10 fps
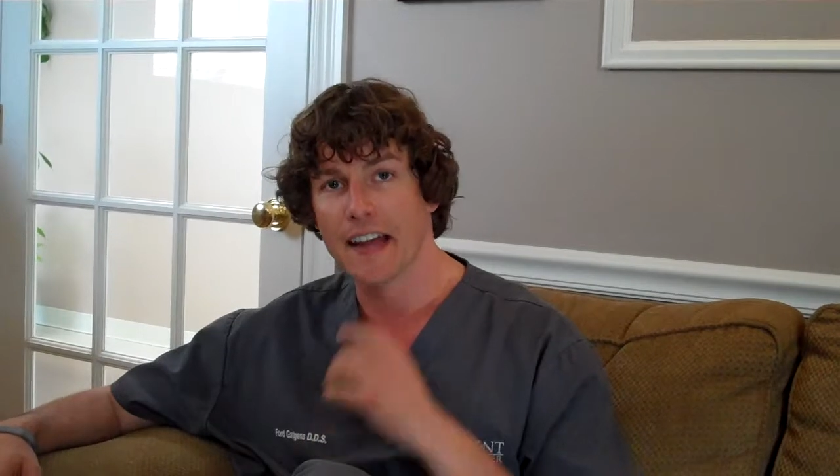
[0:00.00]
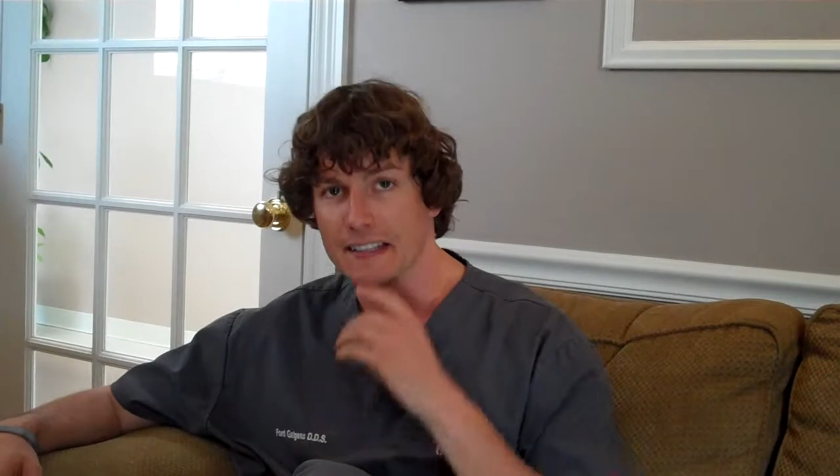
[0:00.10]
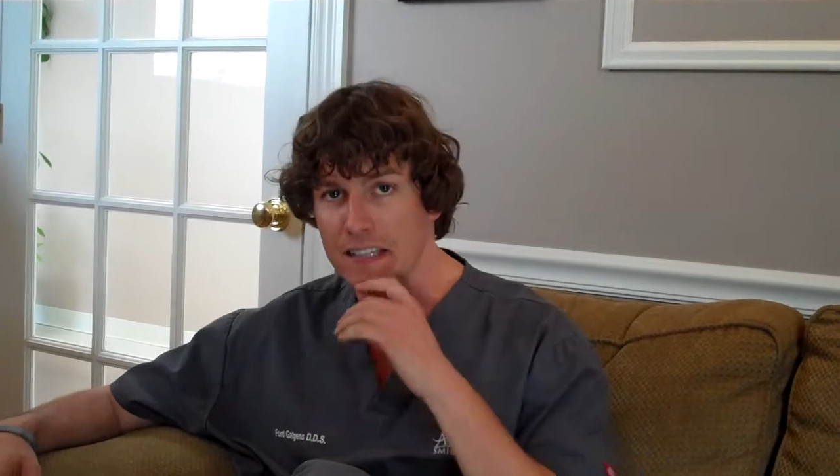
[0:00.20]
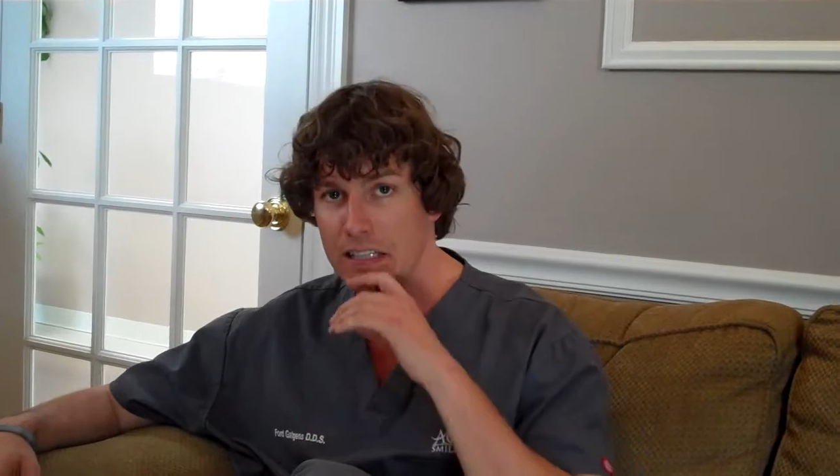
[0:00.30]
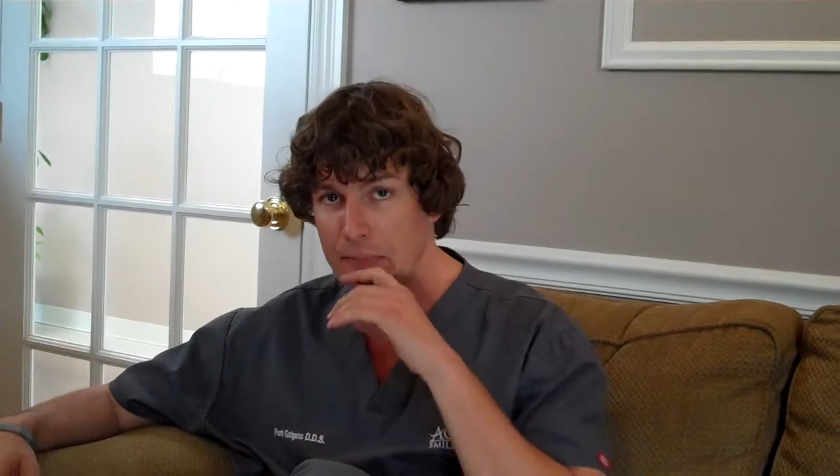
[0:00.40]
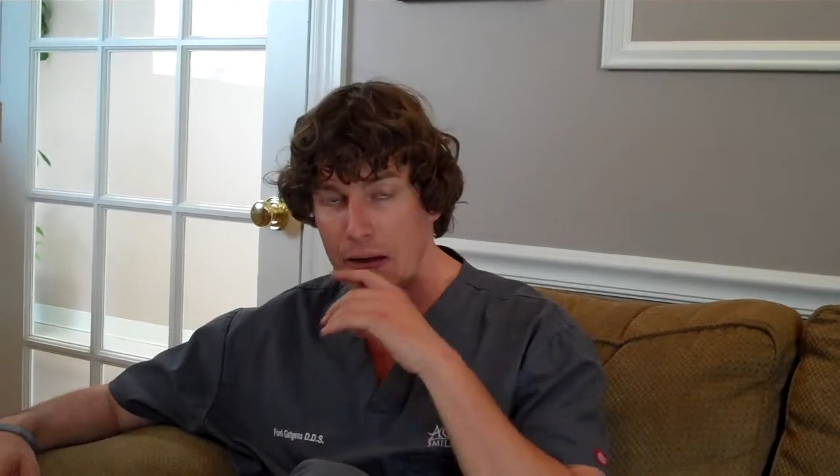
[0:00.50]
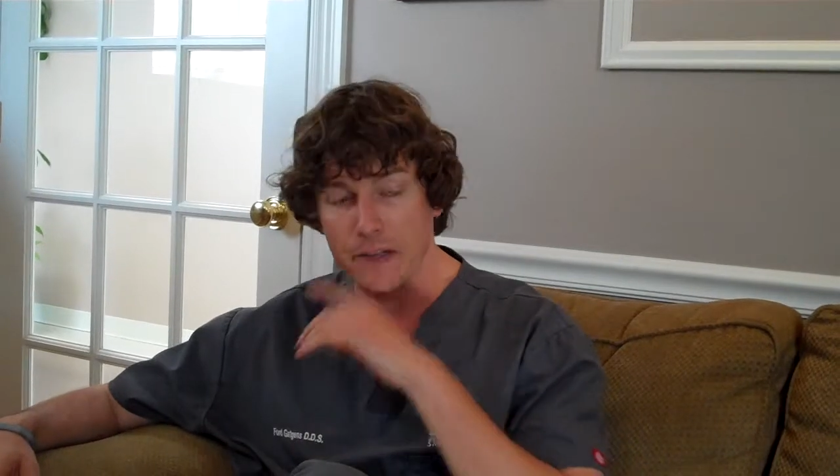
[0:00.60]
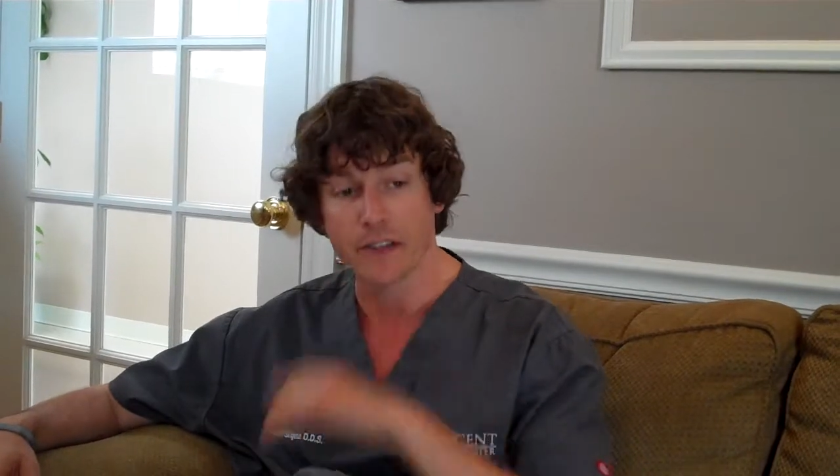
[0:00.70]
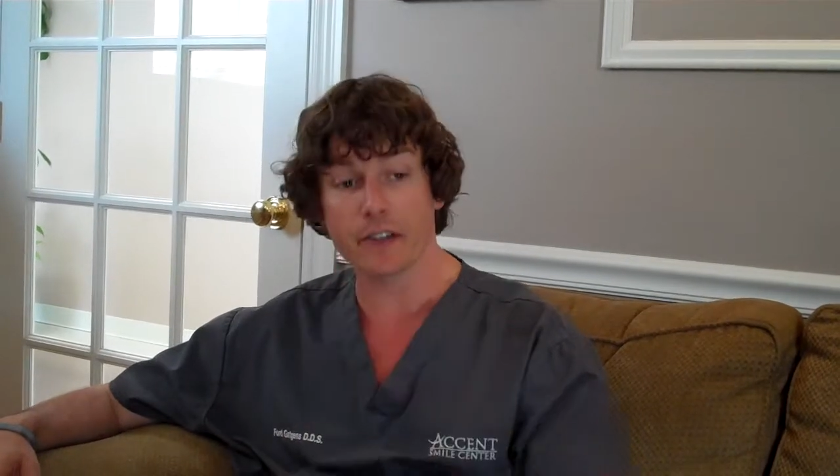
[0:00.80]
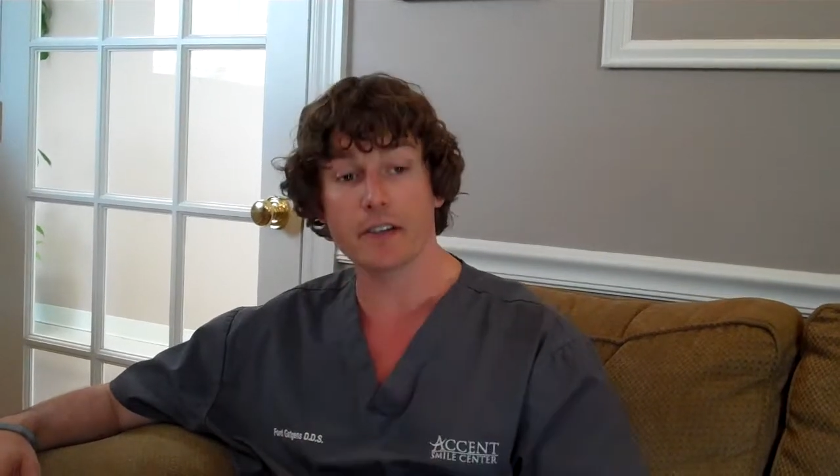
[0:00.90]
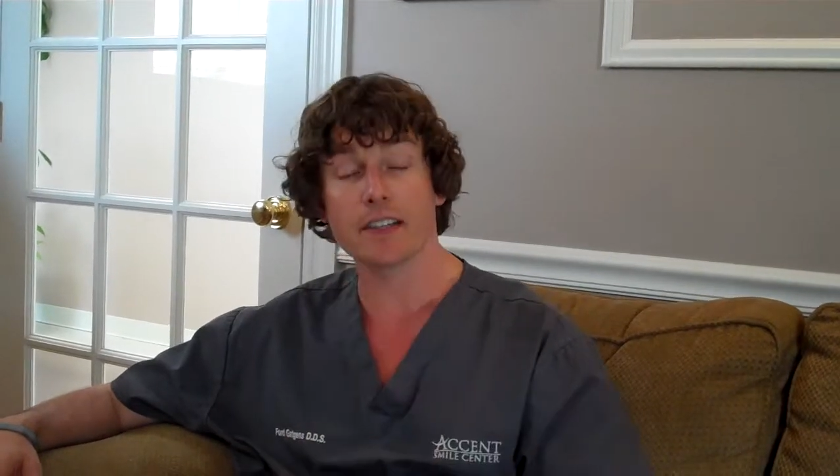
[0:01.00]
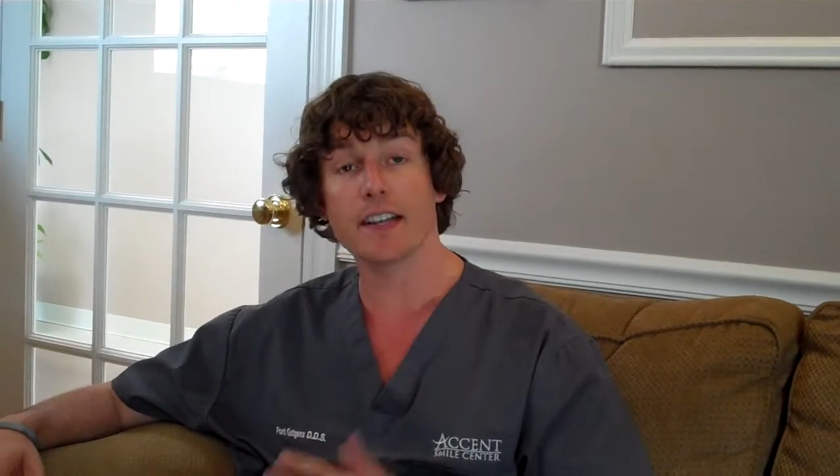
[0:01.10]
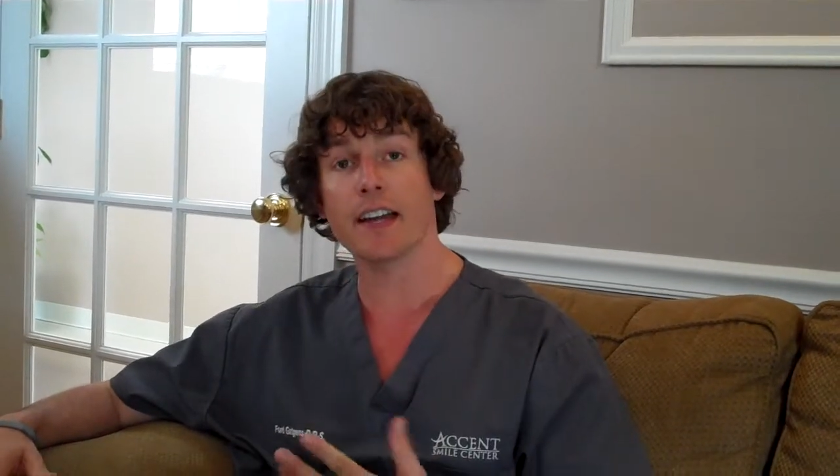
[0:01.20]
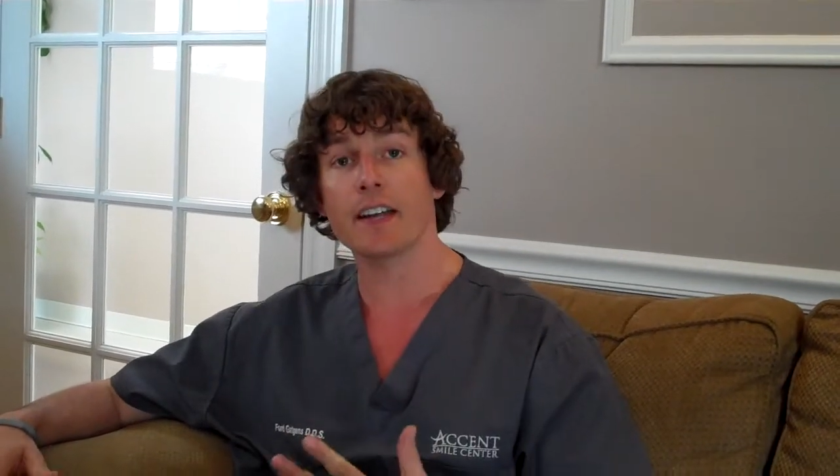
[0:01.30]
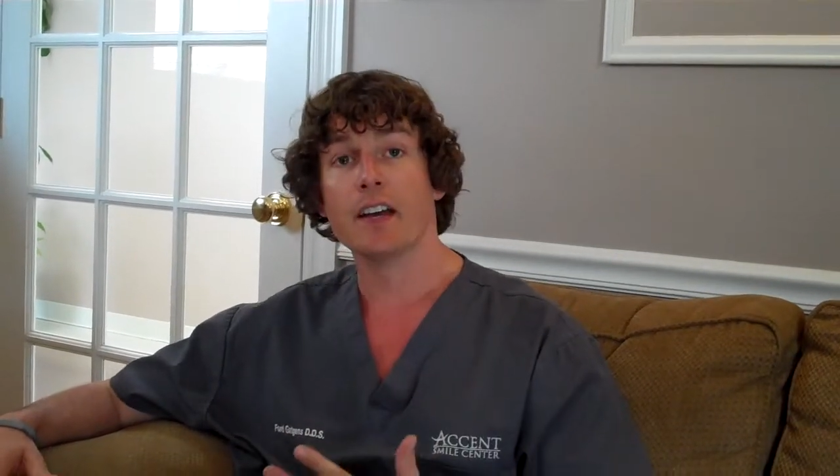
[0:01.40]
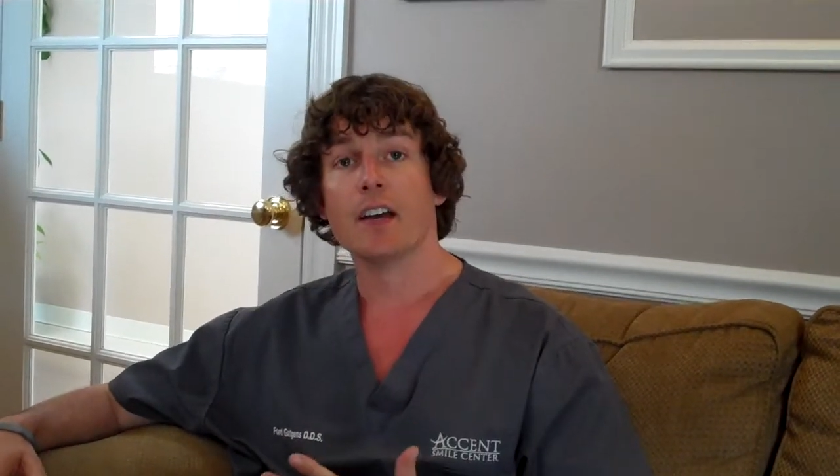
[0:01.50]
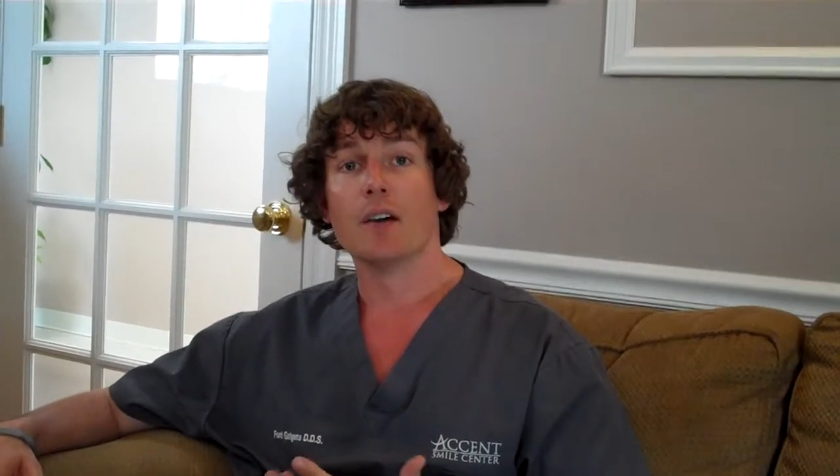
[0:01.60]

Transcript: Accent Smile Center, and today